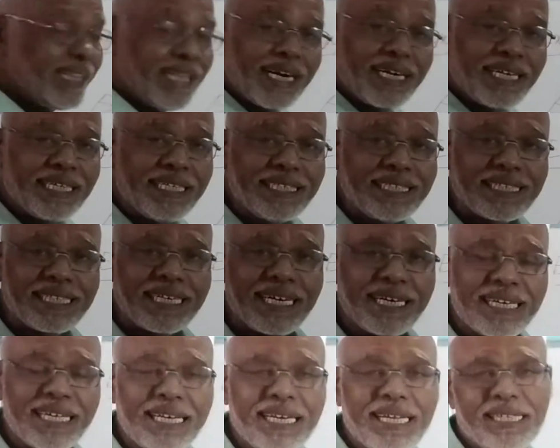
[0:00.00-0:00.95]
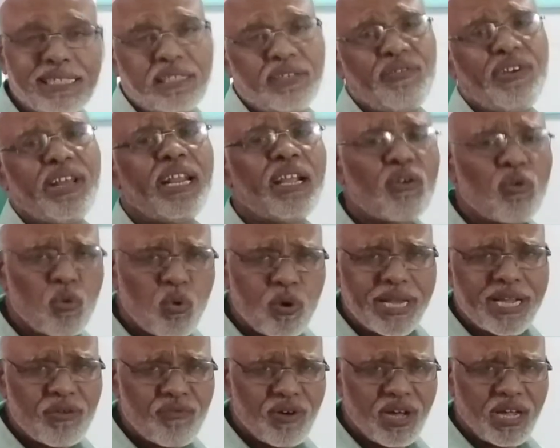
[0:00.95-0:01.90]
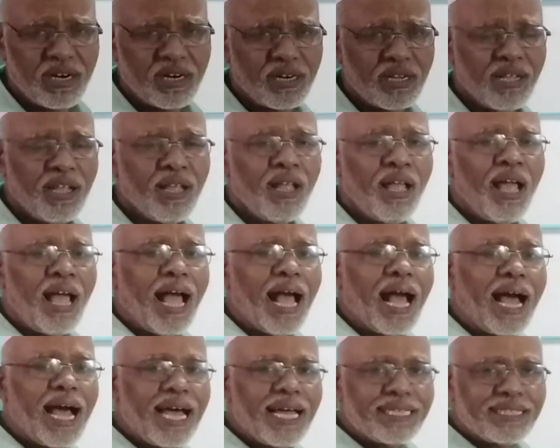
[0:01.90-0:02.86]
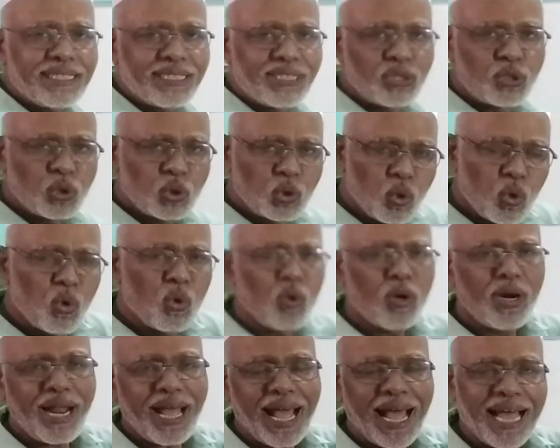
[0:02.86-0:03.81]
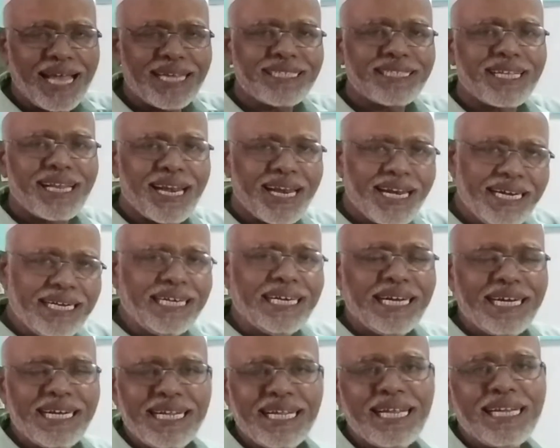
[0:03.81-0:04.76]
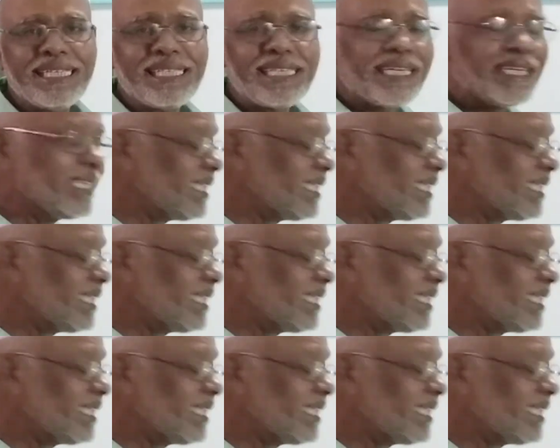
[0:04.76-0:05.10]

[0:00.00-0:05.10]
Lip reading: that instantaneous, very quick one. As soon as the light radiation